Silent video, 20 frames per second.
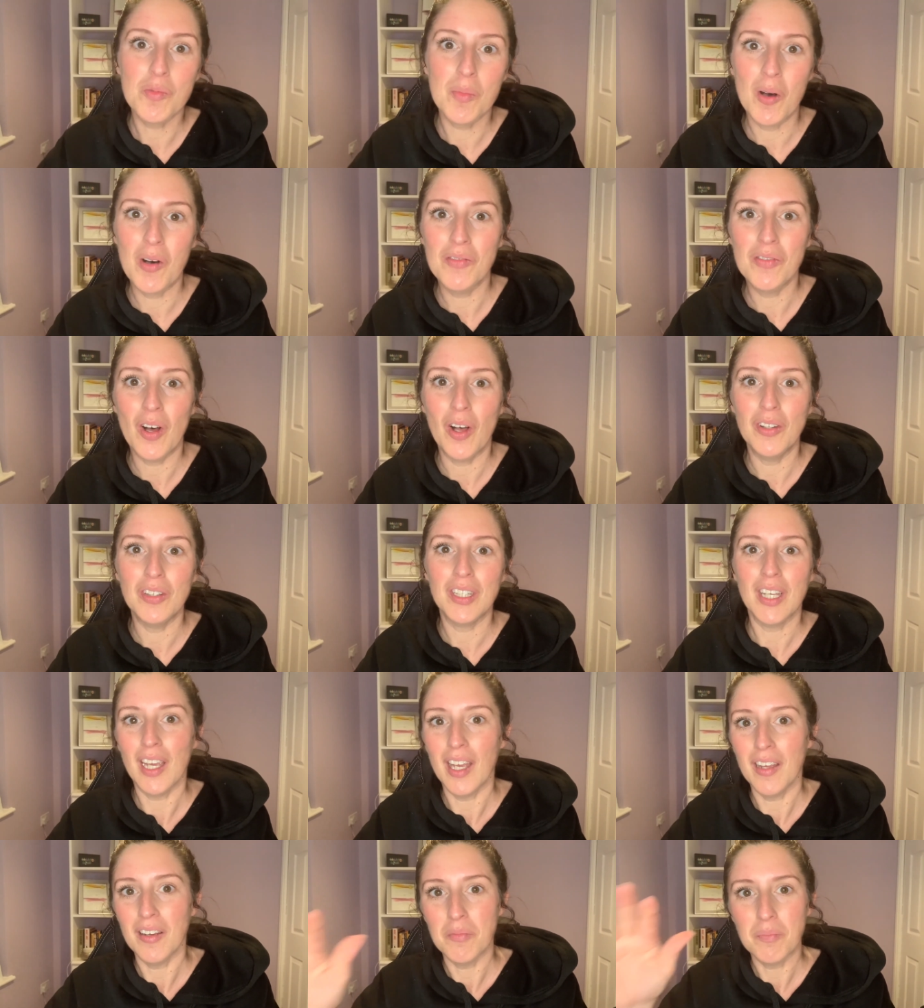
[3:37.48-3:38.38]
more
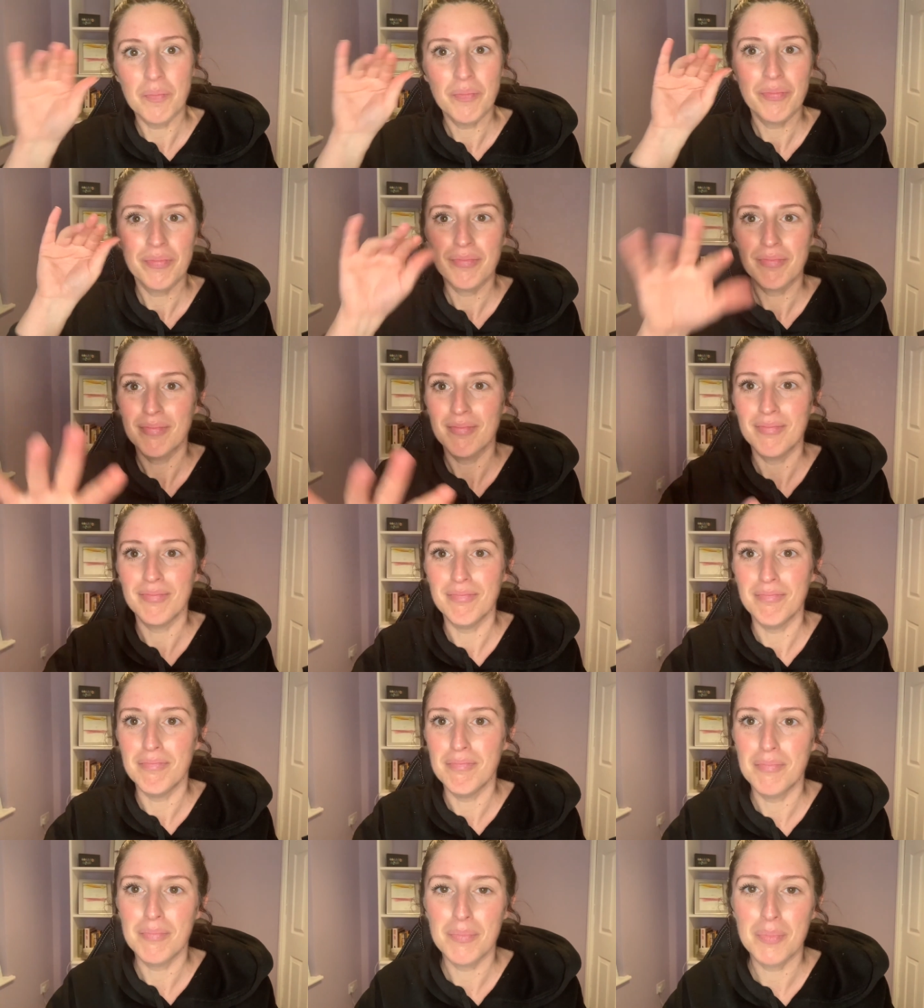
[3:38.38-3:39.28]
volume,
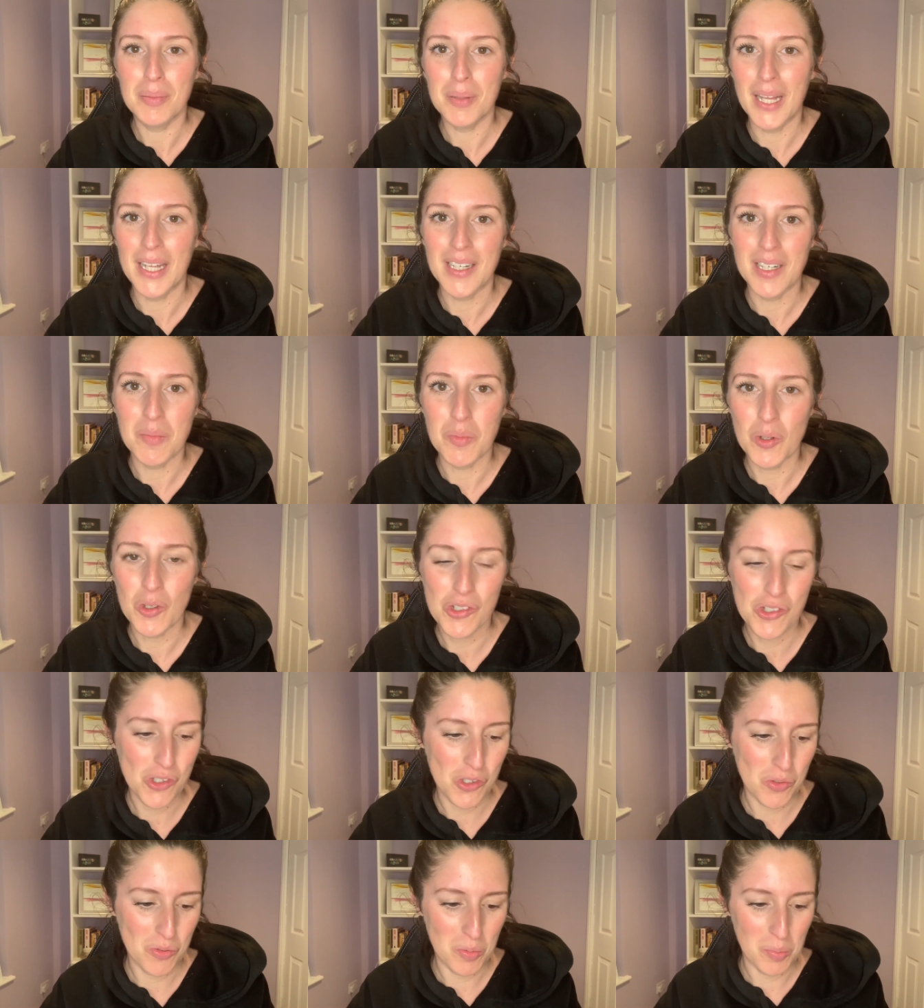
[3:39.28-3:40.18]
plenty more
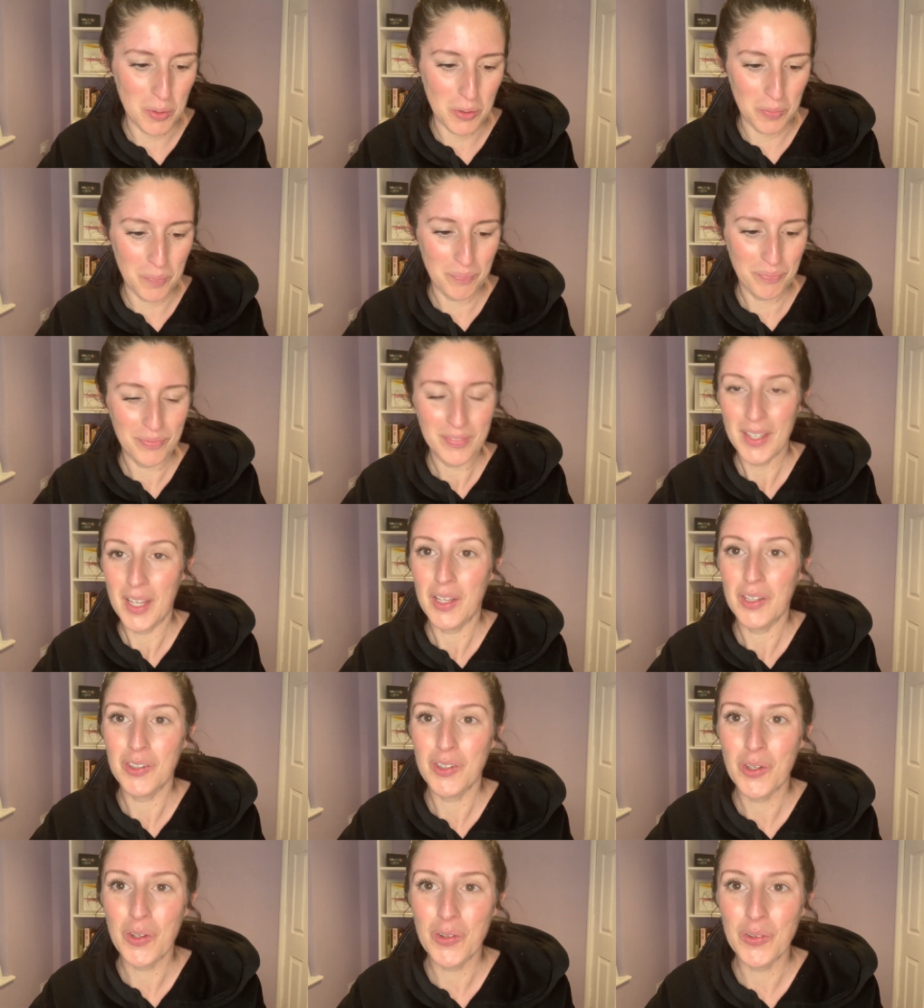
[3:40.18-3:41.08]
durable.
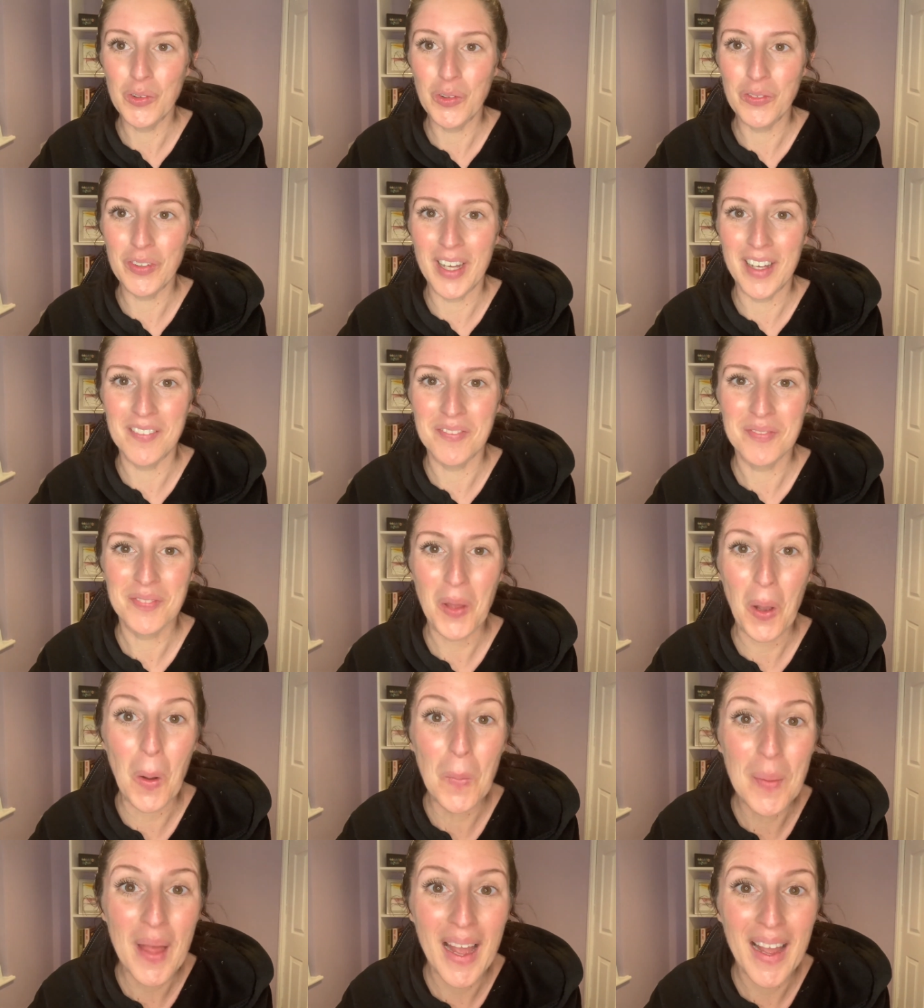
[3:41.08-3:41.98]
Love it.
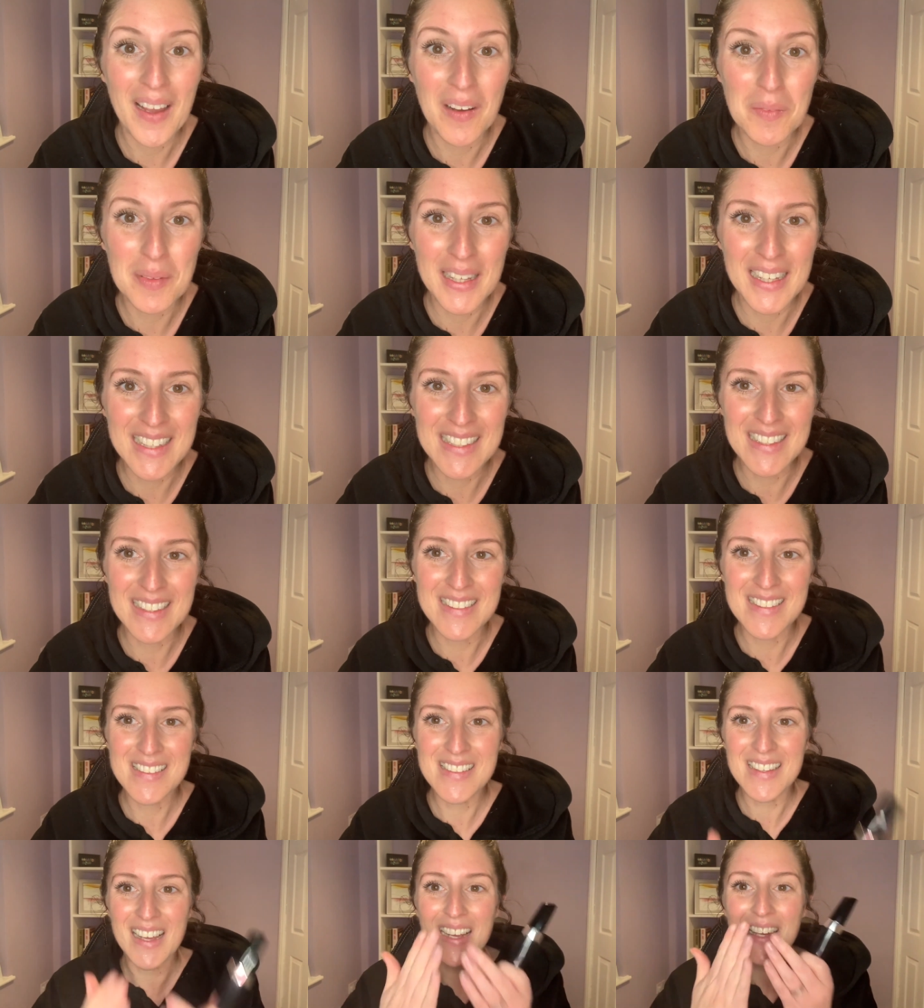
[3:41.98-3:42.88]
Hope that helped
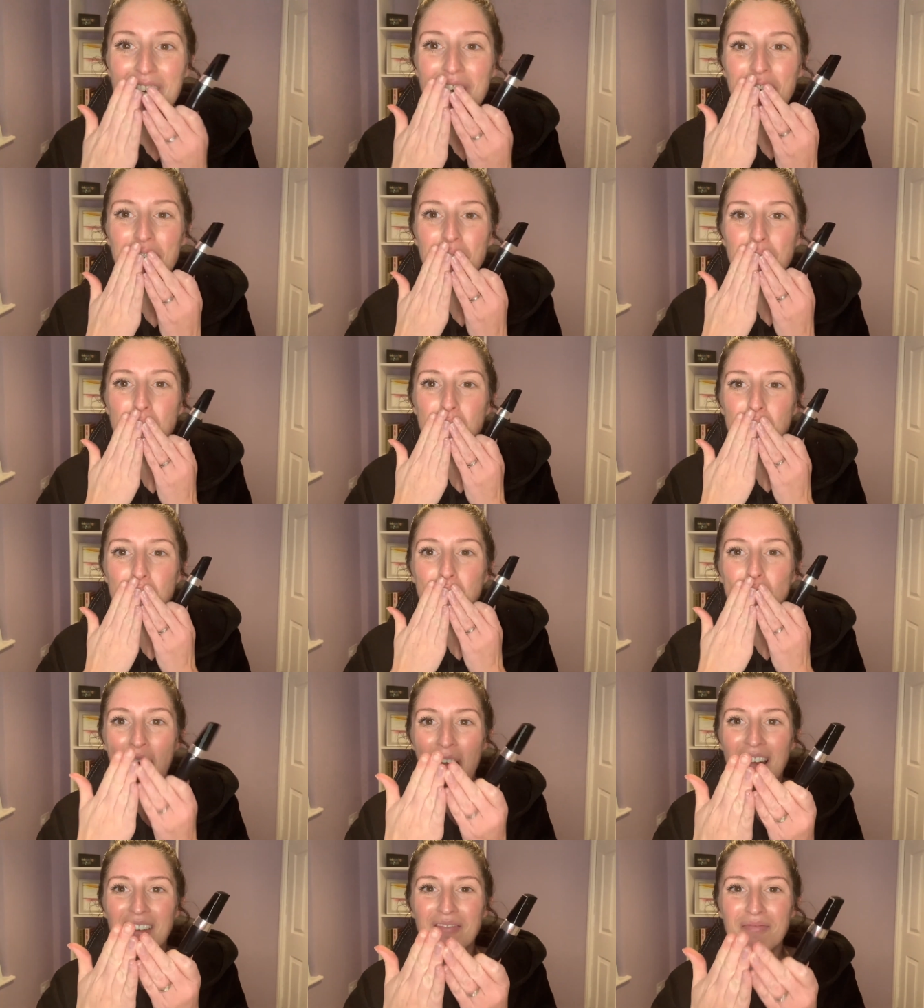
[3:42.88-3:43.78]
ladies. Thank you.
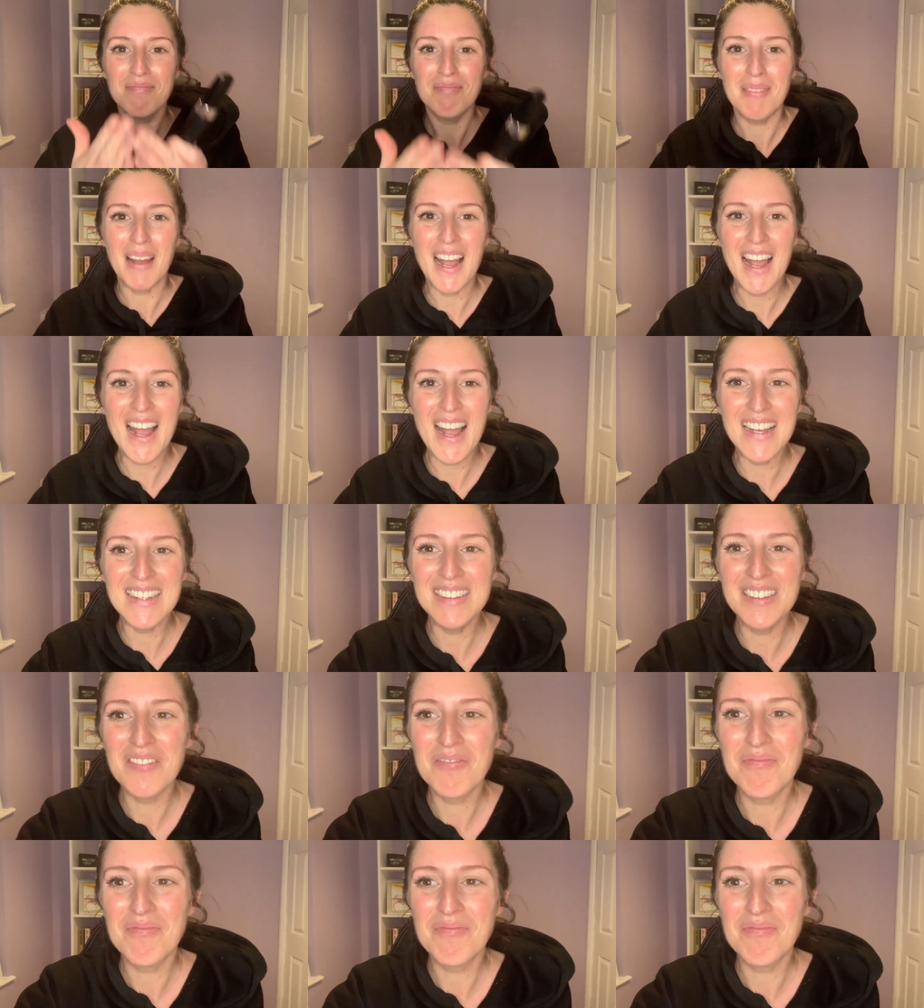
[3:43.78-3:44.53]
Bye.